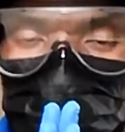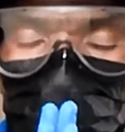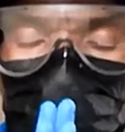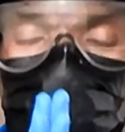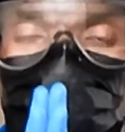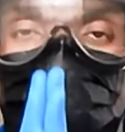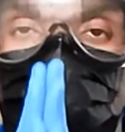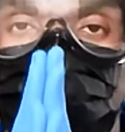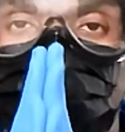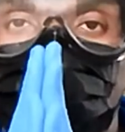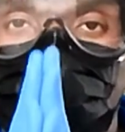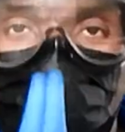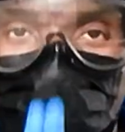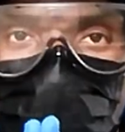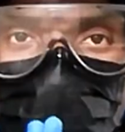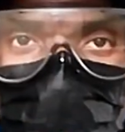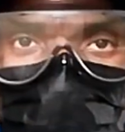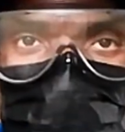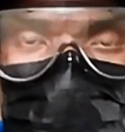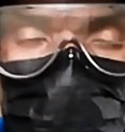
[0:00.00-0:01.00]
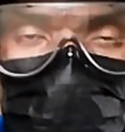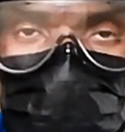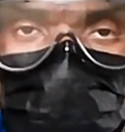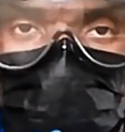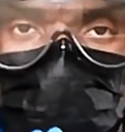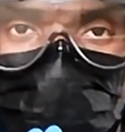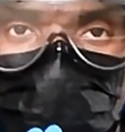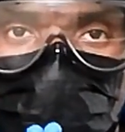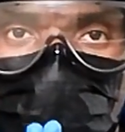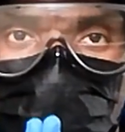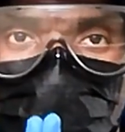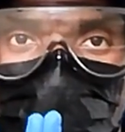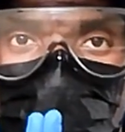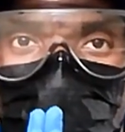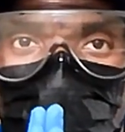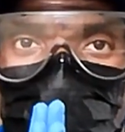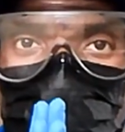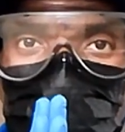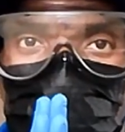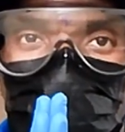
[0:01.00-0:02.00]
and I'm praying
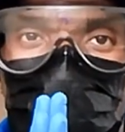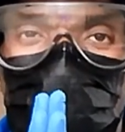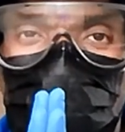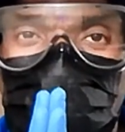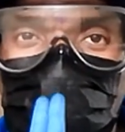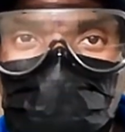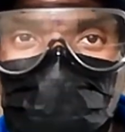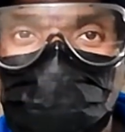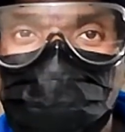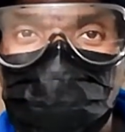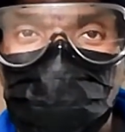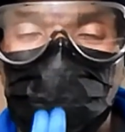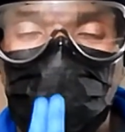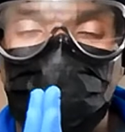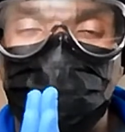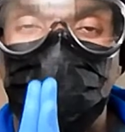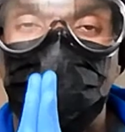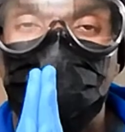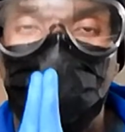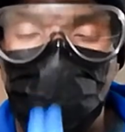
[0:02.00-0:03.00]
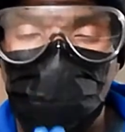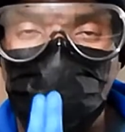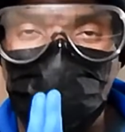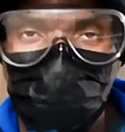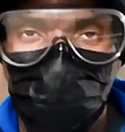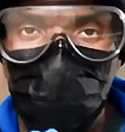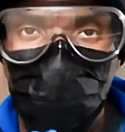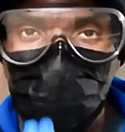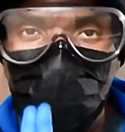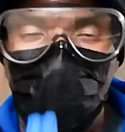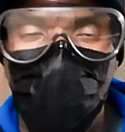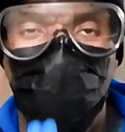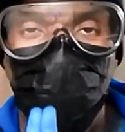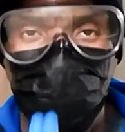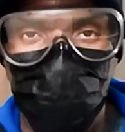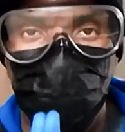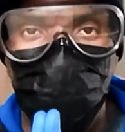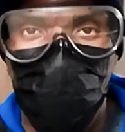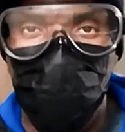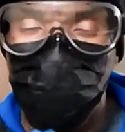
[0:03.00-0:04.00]
that each and every one of you
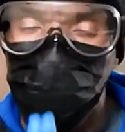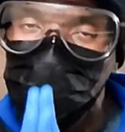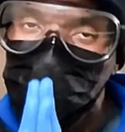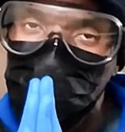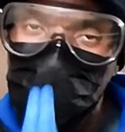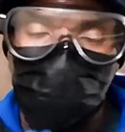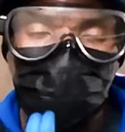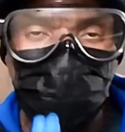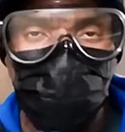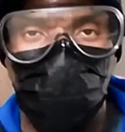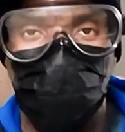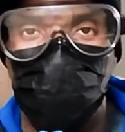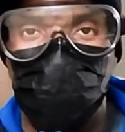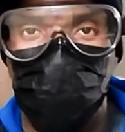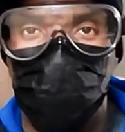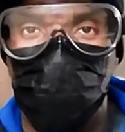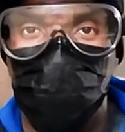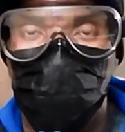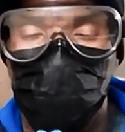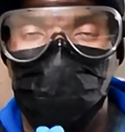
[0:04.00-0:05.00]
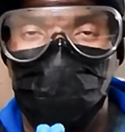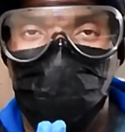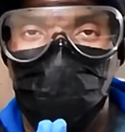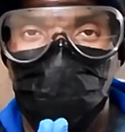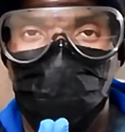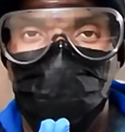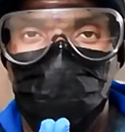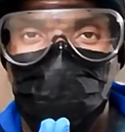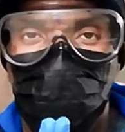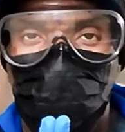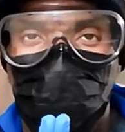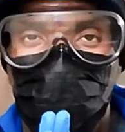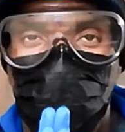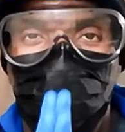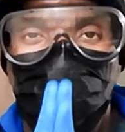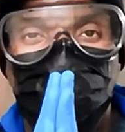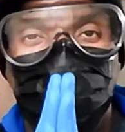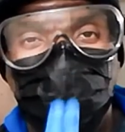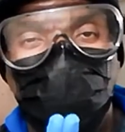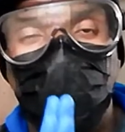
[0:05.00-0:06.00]
out there listen
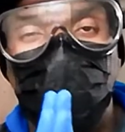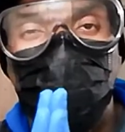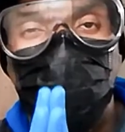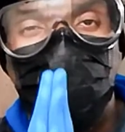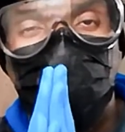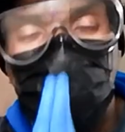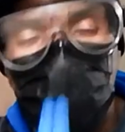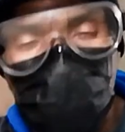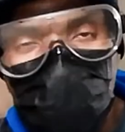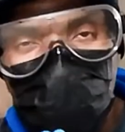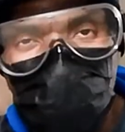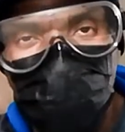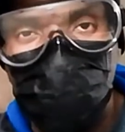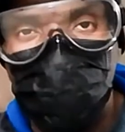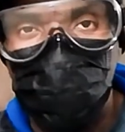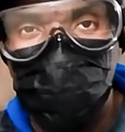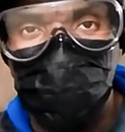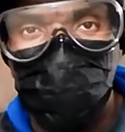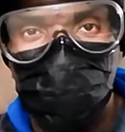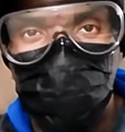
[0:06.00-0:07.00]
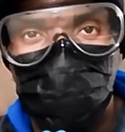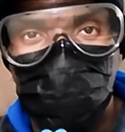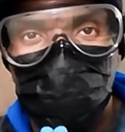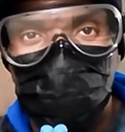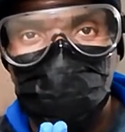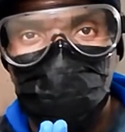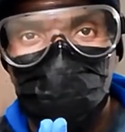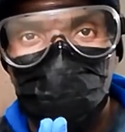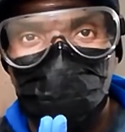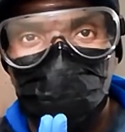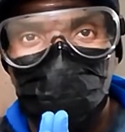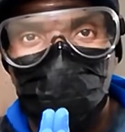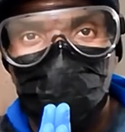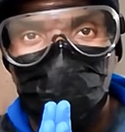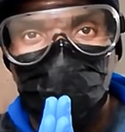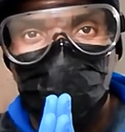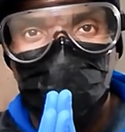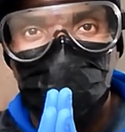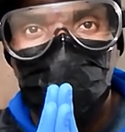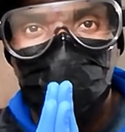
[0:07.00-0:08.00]
and take heed.
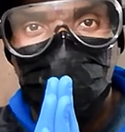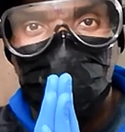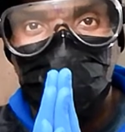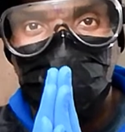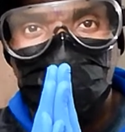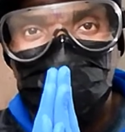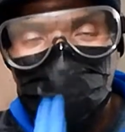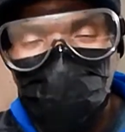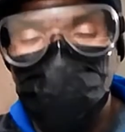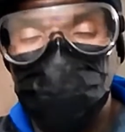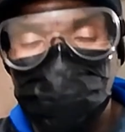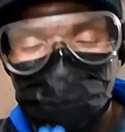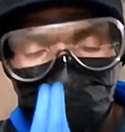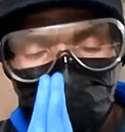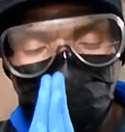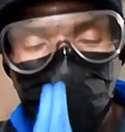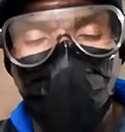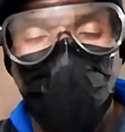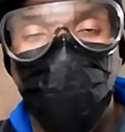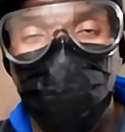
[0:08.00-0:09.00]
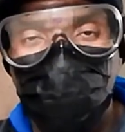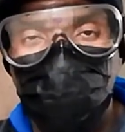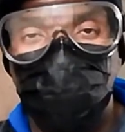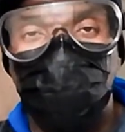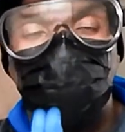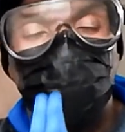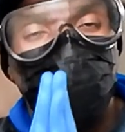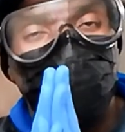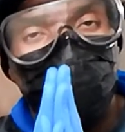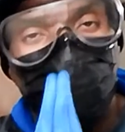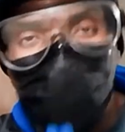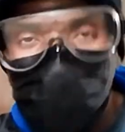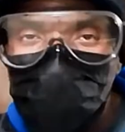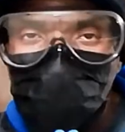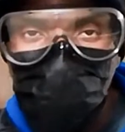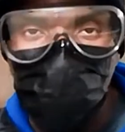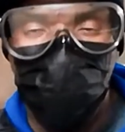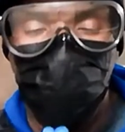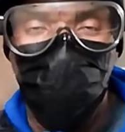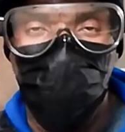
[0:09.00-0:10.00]
This virus is
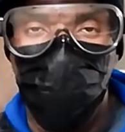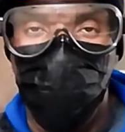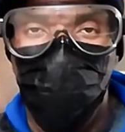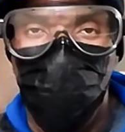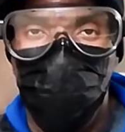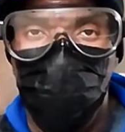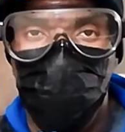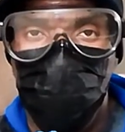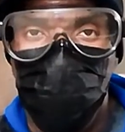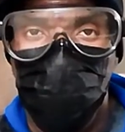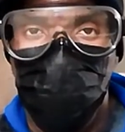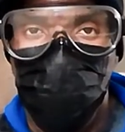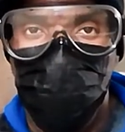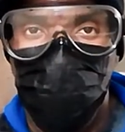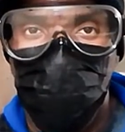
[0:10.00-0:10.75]
real, people.